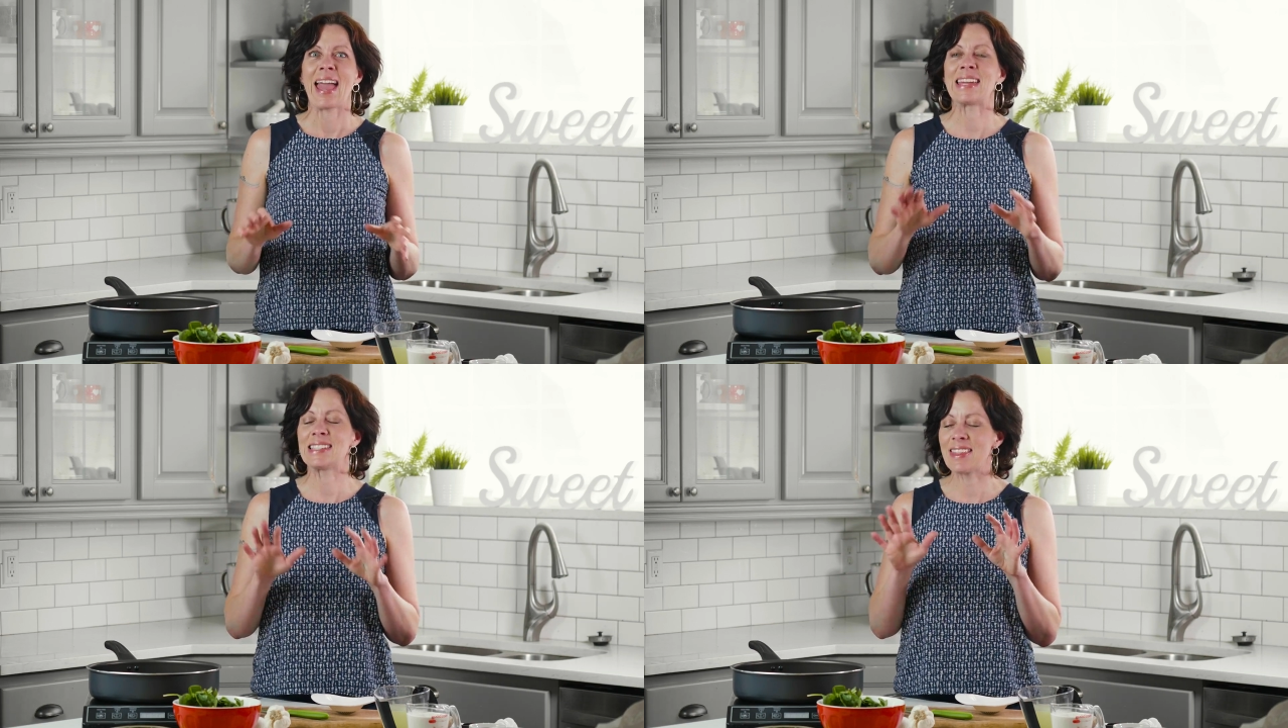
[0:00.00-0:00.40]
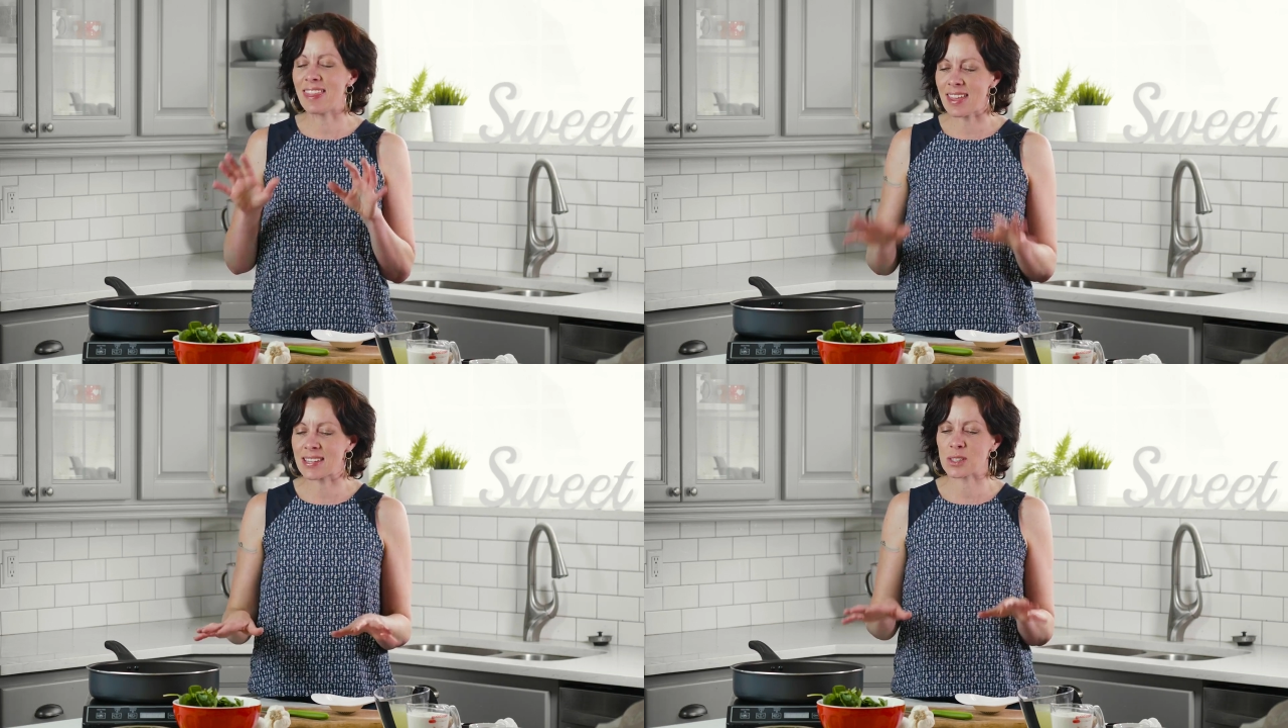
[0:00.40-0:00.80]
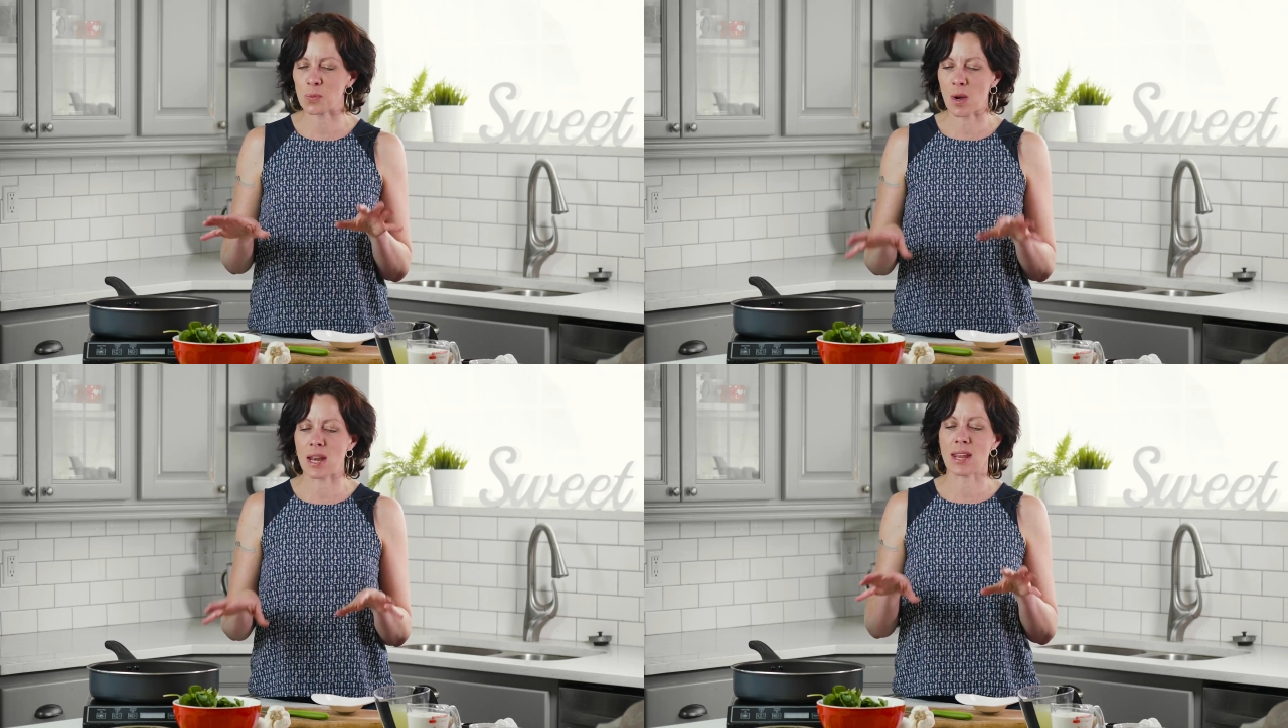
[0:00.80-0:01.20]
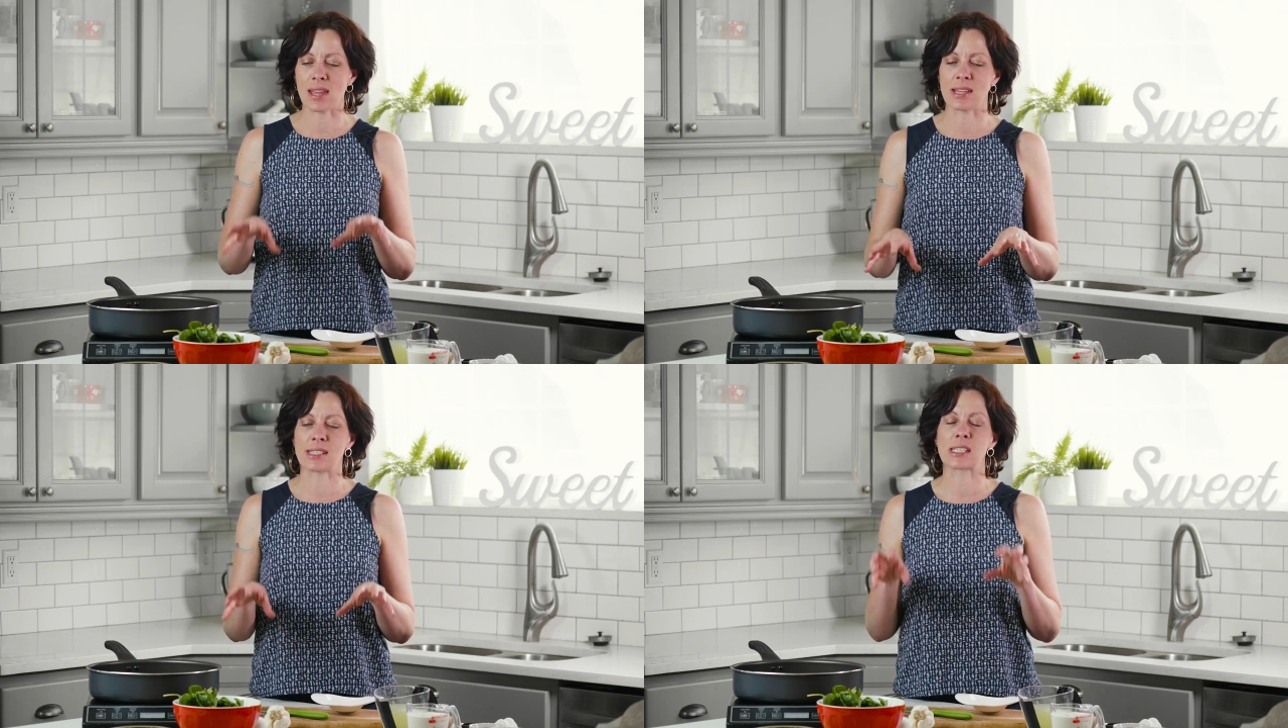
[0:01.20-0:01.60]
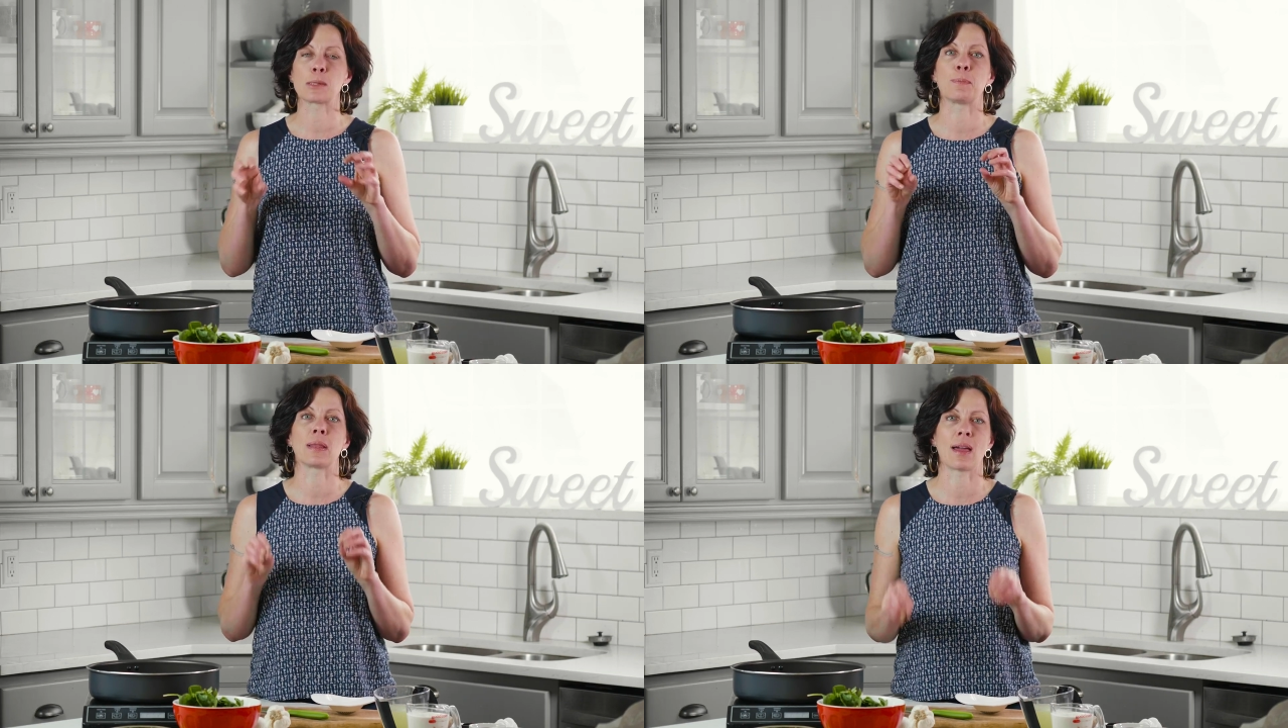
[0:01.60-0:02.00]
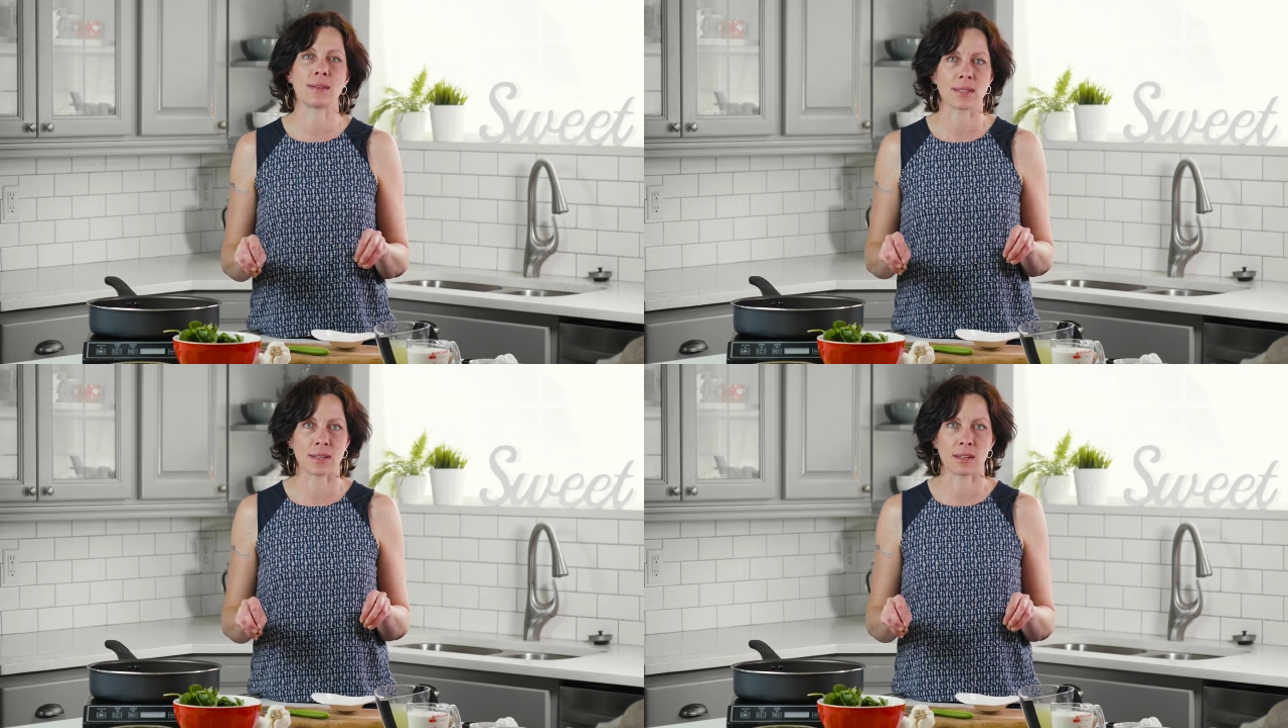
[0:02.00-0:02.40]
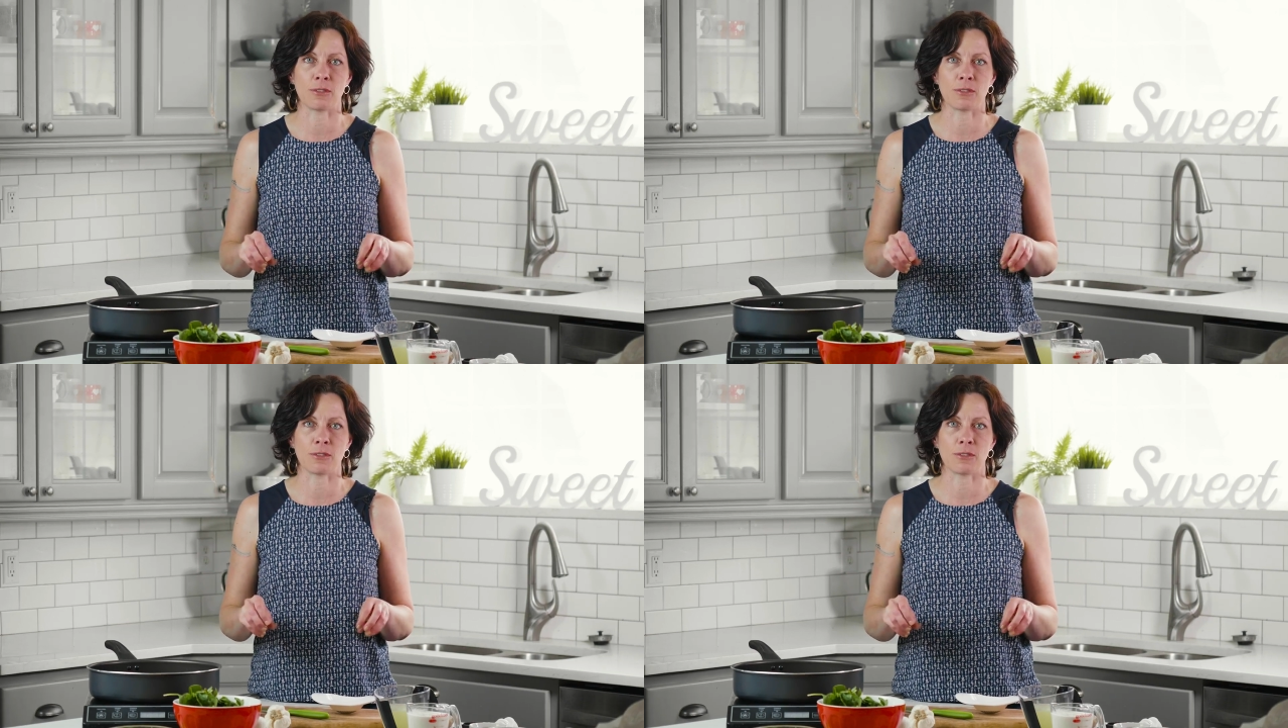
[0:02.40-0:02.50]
and this one is splendid.